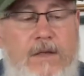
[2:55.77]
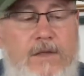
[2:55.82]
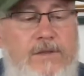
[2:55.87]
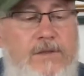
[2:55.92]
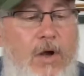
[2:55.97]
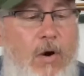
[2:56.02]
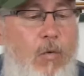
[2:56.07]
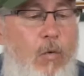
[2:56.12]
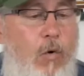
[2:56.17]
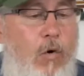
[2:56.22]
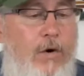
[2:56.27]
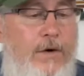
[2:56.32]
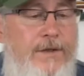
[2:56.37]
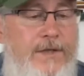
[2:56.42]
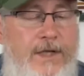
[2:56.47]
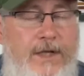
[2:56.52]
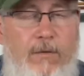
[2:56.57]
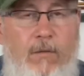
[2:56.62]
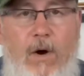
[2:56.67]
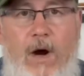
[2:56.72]
So
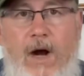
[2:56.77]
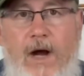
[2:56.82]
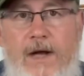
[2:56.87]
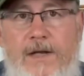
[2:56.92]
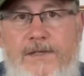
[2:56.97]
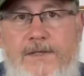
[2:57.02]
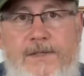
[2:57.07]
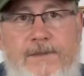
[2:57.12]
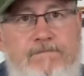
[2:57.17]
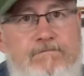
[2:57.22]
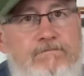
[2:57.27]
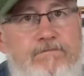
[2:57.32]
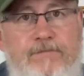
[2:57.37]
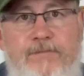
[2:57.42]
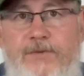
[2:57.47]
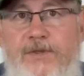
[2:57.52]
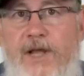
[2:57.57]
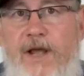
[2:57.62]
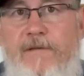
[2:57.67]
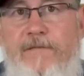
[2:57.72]
warranty wise,
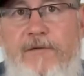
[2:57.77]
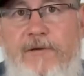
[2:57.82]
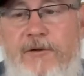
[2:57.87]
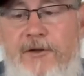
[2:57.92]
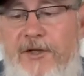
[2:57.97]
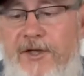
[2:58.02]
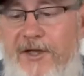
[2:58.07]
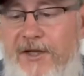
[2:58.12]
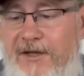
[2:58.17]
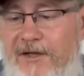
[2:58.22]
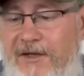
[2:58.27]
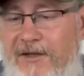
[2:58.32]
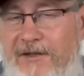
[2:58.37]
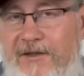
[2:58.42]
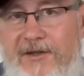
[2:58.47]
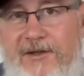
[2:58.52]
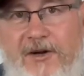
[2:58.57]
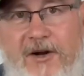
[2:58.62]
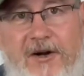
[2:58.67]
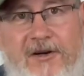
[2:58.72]
definitely
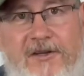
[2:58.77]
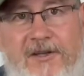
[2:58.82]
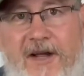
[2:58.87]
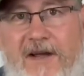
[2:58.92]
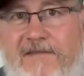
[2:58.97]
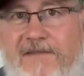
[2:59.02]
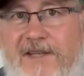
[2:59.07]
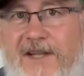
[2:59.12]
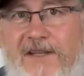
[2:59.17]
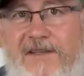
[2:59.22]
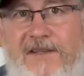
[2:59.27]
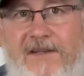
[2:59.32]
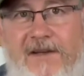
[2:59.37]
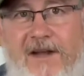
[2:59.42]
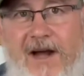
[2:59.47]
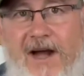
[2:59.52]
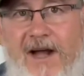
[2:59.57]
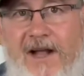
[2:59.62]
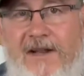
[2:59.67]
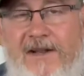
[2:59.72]
the darn toughs get the
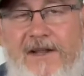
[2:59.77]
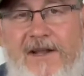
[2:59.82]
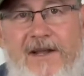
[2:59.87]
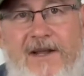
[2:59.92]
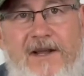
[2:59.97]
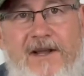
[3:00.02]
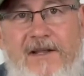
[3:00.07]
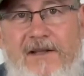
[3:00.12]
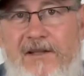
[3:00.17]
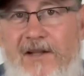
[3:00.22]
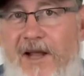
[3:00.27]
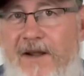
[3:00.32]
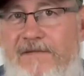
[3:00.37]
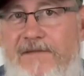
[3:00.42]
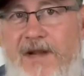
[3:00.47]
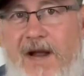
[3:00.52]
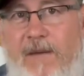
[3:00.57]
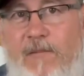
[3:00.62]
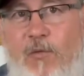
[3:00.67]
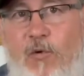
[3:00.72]
nod. Lifetime